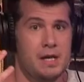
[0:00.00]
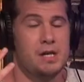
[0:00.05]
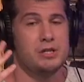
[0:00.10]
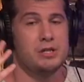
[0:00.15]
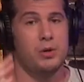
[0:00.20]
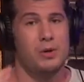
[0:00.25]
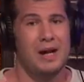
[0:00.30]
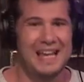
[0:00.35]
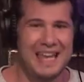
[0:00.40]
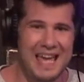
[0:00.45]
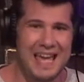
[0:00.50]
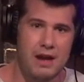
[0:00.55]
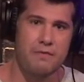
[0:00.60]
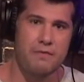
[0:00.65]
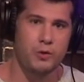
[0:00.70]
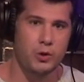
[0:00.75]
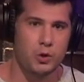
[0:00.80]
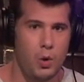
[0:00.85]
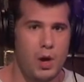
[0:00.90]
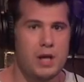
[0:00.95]
So again,
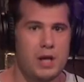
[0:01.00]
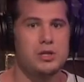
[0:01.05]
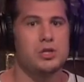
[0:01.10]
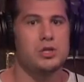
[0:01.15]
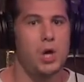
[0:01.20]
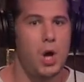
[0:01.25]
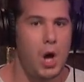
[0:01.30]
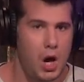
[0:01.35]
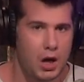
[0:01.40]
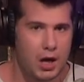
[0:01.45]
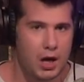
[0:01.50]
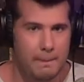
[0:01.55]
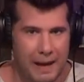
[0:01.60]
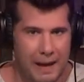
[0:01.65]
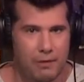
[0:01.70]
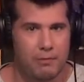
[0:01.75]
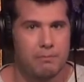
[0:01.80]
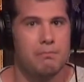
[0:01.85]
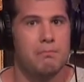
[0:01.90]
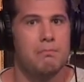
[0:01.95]
if we're going to talk
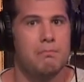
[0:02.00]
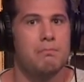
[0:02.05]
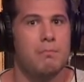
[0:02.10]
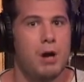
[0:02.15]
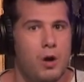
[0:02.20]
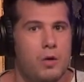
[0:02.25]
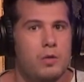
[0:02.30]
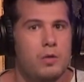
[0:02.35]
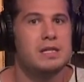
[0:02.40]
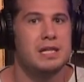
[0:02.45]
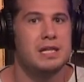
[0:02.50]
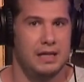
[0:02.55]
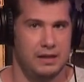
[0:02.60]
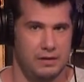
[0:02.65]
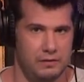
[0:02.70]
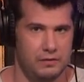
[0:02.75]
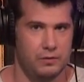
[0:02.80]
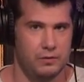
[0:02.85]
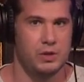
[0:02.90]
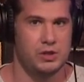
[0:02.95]
about
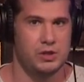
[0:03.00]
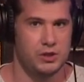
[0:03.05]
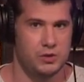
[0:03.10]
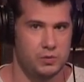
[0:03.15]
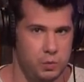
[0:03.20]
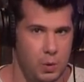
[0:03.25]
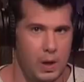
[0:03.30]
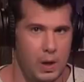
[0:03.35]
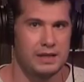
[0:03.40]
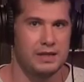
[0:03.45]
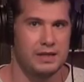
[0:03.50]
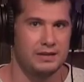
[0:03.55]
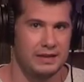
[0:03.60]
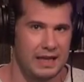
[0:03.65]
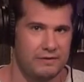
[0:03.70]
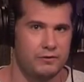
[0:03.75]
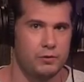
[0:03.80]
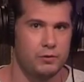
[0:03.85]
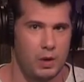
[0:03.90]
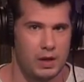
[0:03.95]
motive, which is what the
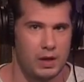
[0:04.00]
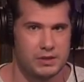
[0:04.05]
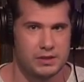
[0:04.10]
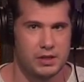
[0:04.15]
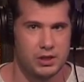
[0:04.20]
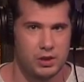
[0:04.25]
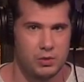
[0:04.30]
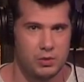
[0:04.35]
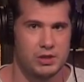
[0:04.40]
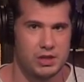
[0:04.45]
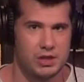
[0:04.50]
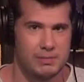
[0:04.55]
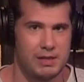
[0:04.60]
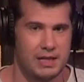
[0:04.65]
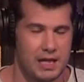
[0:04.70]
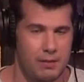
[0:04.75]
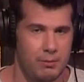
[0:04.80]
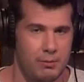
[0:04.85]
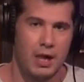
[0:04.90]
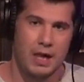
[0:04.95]
left wants to do with
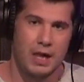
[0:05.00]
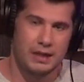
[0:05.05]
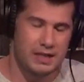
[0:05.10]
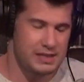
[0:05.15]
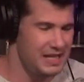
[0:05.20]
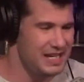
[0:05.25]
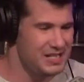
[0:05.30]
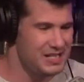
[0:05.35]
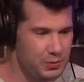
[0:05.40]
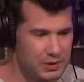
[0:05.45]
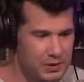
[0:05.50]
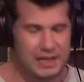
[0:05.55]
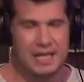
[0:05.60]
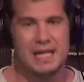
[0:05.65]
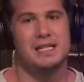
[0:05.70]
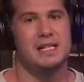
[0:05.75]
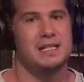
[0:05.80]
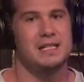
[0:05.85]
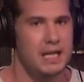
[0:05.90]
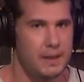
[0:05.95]
Jimmy Kimmel, listen, it's really
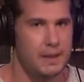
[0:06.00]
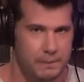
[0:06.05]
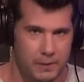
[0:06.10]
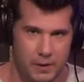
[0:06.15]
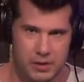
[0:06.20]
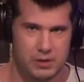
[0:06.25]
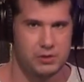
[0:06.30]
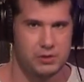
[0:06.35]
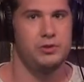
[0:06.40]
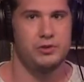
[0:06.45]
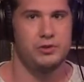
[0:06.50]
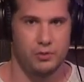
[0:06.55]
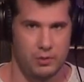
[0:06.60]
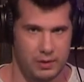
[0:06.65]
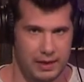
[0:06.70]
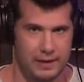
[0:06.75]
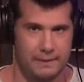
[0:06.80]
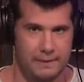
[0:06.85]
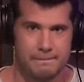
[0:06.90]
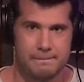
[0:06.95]
easy to take a personal
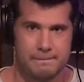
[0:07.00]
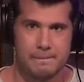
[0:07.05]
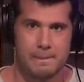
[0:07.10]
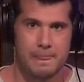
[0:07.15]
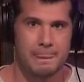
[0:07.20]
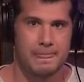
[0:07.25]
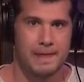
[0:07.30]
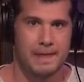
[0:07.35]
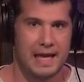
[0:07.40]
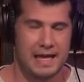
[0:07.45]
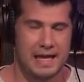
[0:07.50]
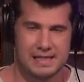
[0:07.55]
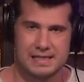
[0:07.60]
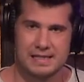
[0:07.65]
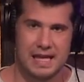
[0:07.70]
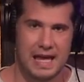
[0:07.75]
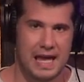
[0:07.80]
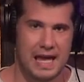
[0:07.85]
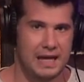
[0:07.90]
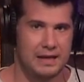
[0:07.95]
story and
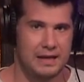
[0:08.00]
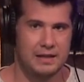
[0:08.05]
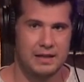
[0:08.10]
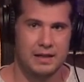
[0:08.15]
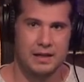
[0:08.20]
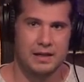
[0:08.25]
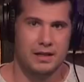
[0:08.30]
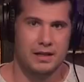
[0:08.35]
say,